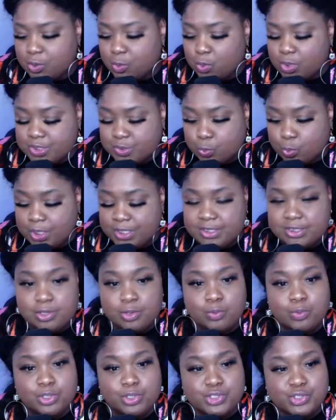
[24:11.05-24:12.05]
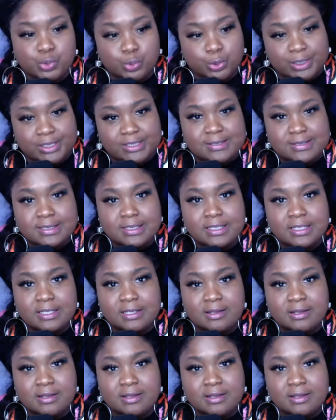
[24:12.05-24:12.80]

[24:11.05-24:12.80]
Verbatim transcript: year was one to retreat.